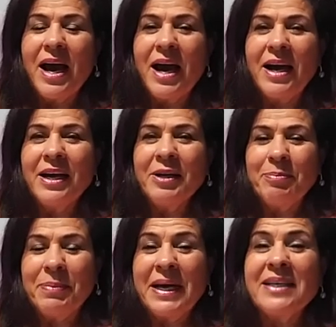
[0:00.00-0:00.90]
I
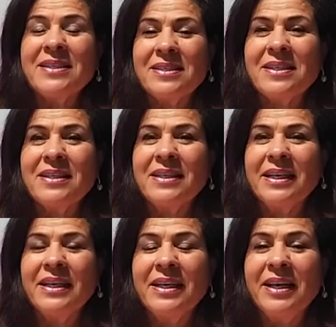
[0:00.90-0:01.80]

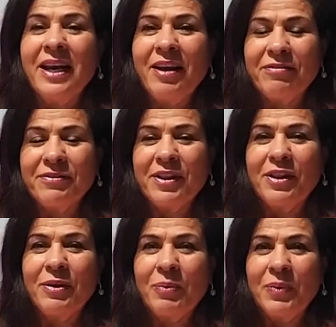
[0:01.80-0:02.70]
basically left
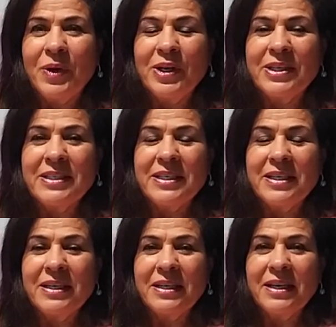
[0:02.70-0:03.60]
the
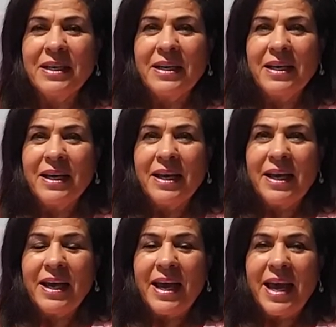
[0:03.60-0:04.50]
wording
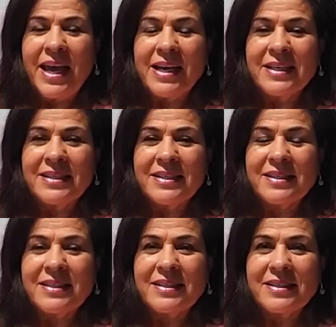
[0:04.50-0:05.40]

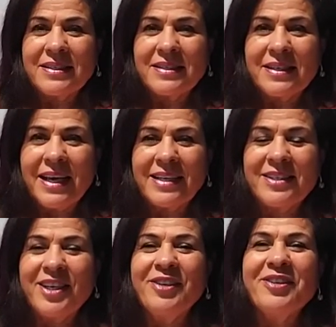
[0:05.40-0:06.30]
as
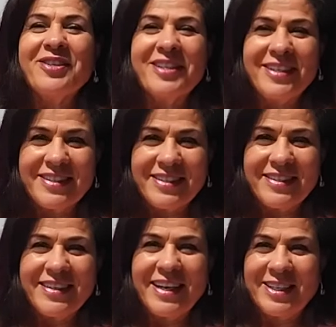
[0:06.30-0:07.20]
innocent
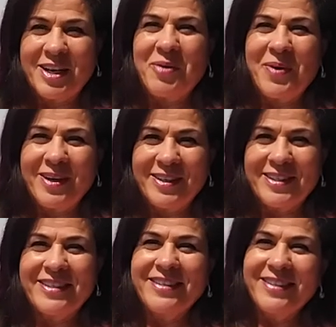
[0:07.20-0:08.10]
as I was